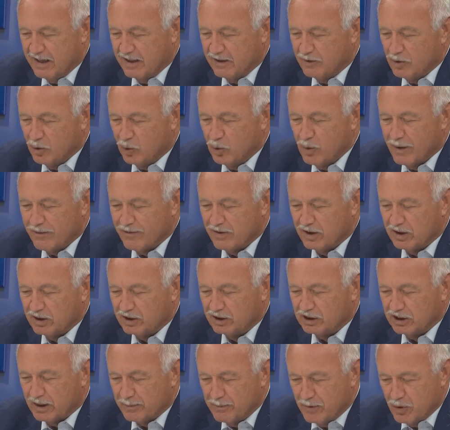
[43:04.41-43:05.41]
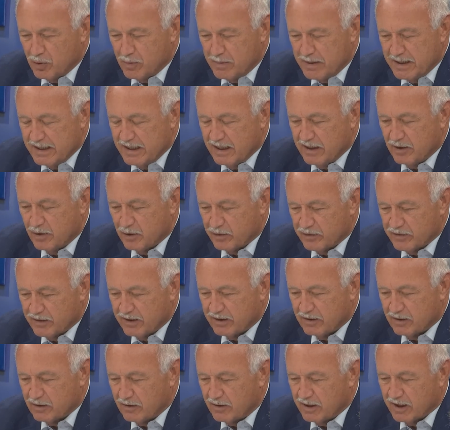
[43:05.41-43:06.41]
are wrong
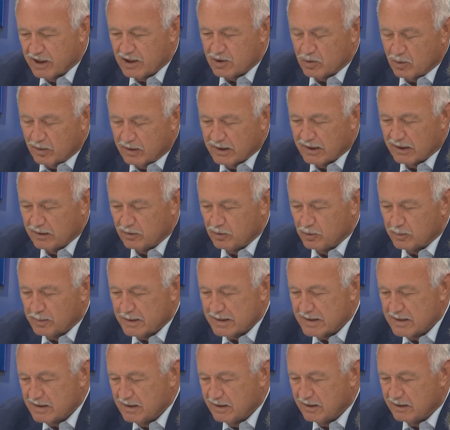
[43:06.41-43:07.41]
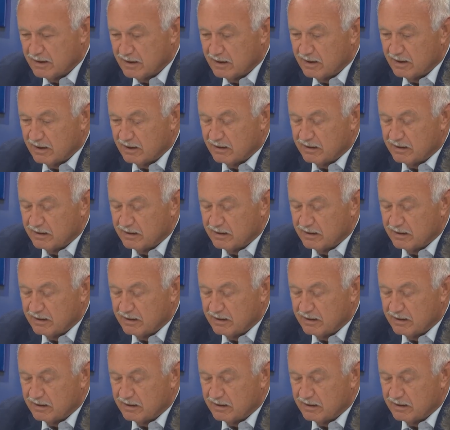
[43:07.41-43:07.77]
and must never forget that